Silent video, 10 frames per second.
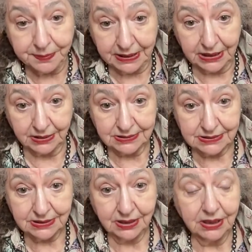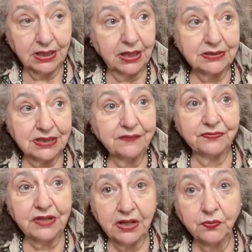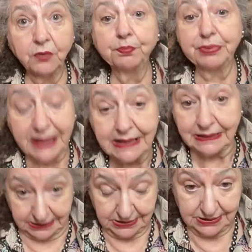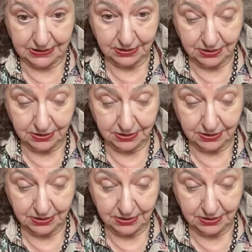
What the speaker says: beings as if they were planets.